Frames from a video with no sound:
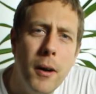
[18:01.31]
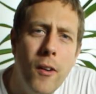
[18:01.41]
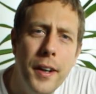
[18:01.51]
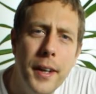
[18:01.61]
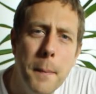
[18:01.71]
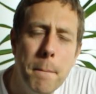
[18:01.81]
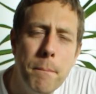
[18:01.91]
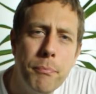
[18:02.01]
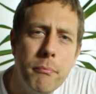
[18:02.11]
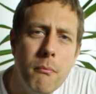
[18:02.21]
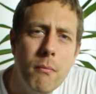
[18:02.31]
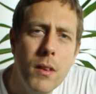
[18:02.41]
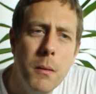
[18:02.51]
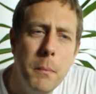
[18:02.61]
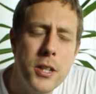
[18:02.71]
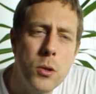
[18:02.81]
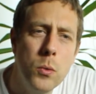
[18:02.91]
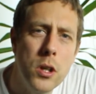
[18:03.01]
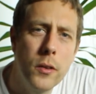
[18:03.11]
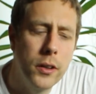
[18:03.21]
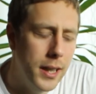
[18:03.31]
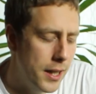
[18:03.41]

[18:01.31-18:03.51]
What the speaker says: behind it, but it's also got